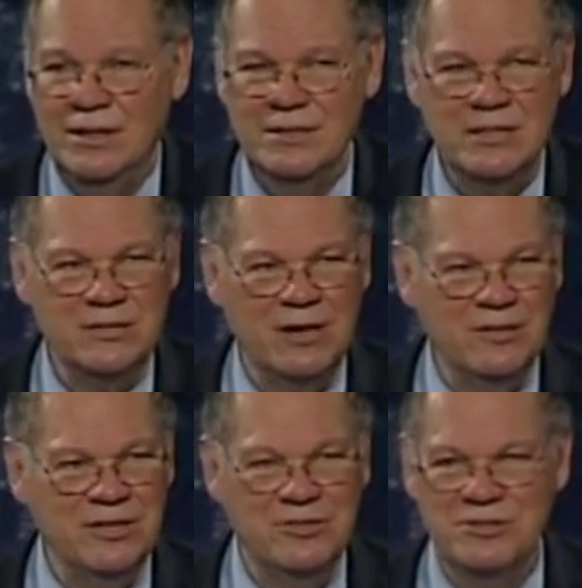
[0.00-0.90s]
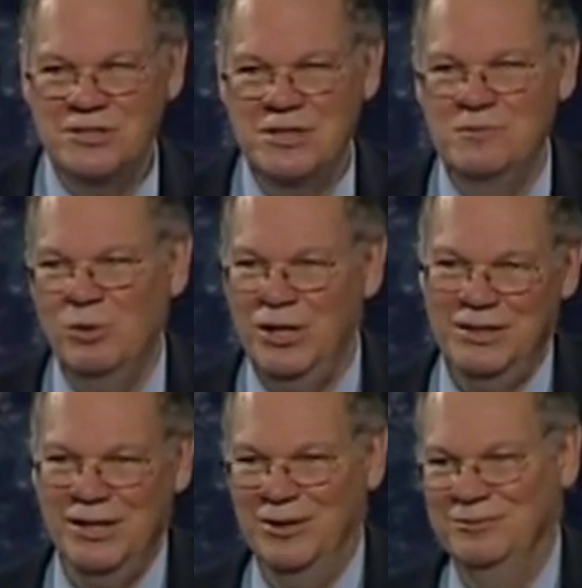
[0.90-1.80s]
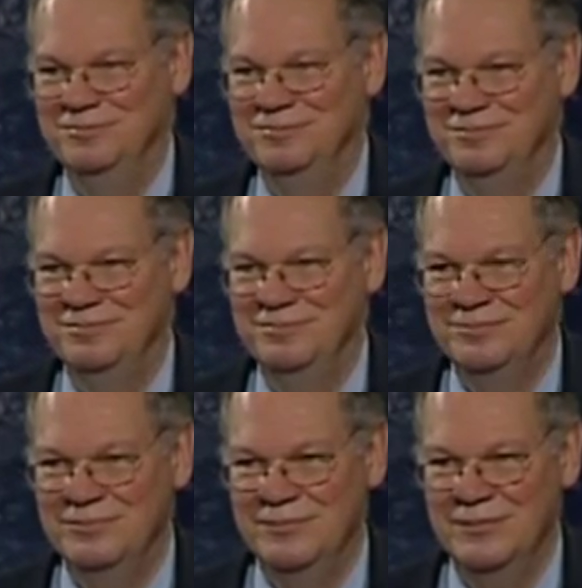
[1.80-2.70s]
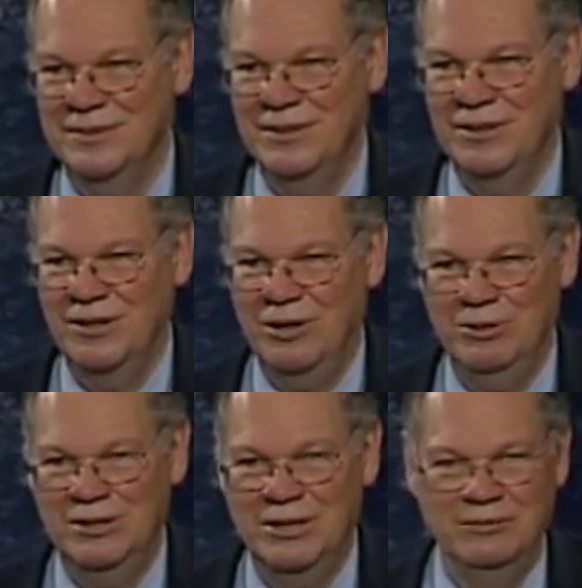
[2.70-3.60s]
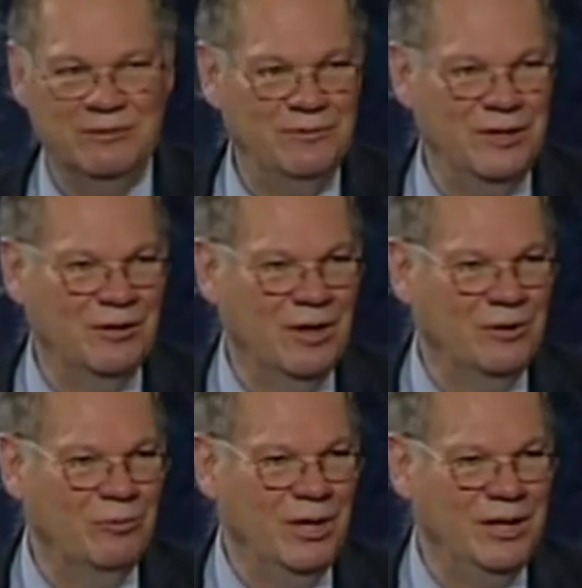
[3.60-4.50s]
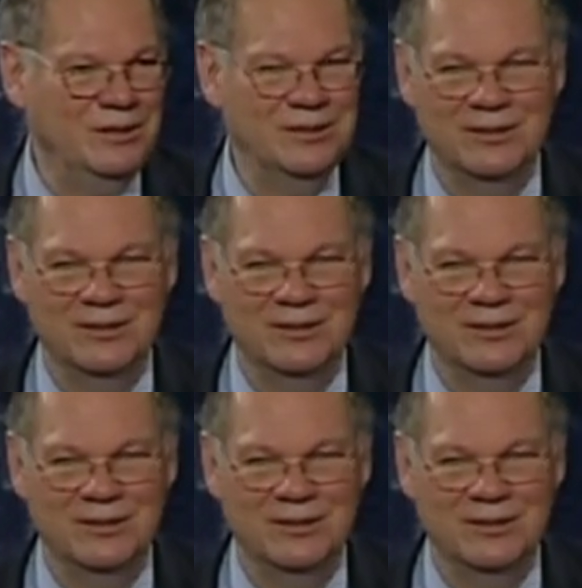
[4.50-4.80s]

You see, scar tissue just doesn't break down. Oh, we'd love to figure out a way.